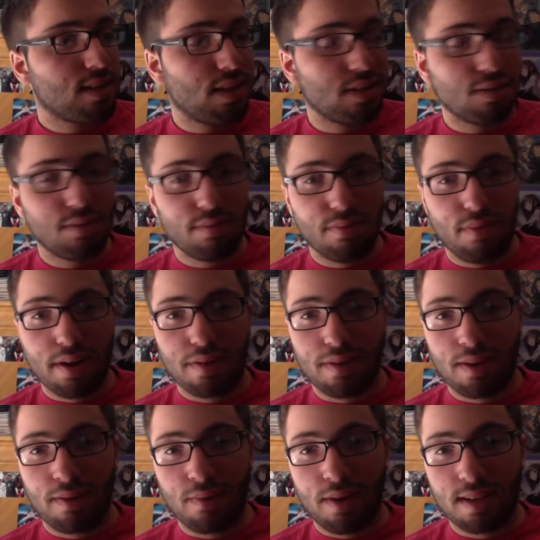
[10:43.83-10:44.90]
This was right,
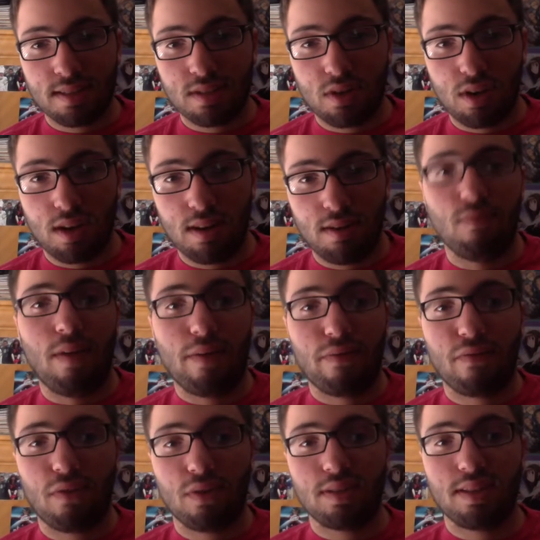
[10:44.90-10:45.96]
like, when I started my
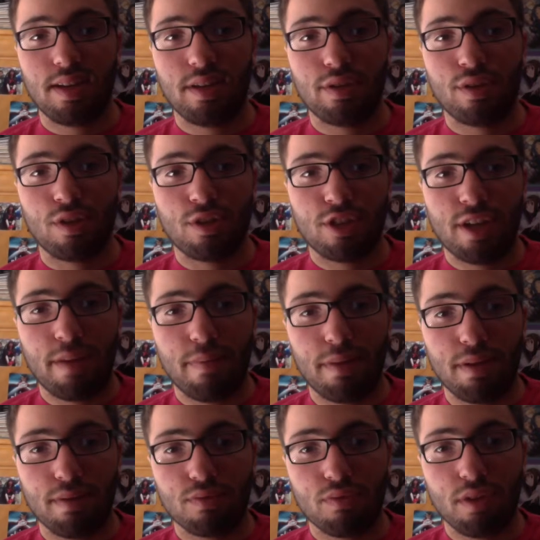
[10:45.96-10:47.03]
first internship, and
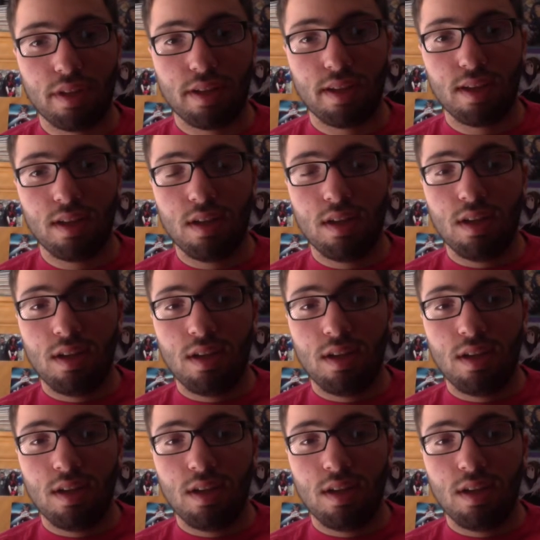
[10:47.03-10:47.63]
it was really